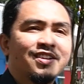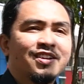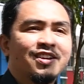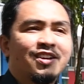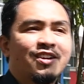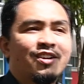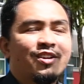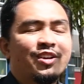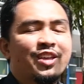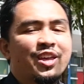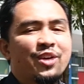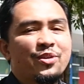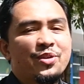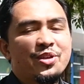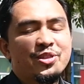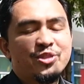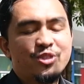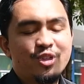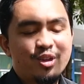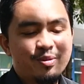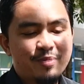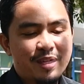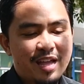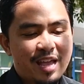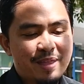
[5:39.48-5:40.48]
Okay, when talk
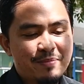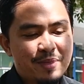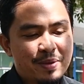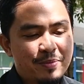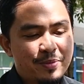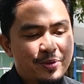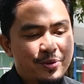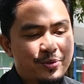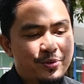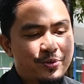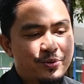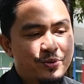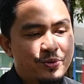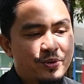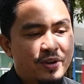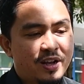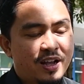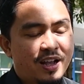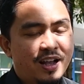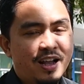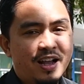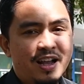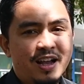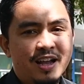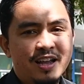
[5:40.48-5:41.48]
about MMU,
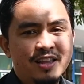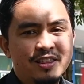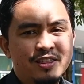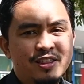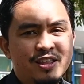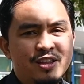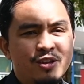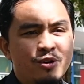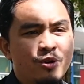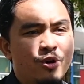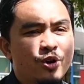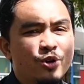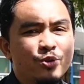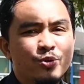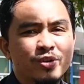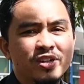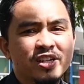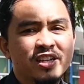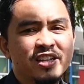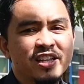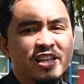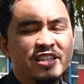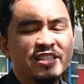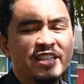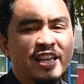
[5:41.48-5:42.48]
I think gone were the
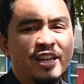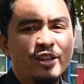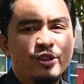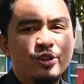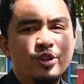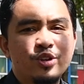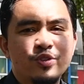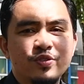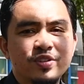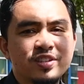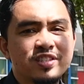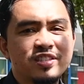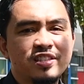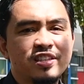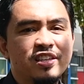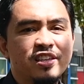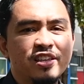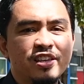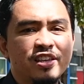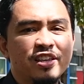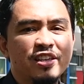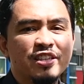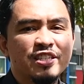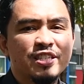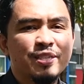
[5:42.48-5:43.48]
days that university is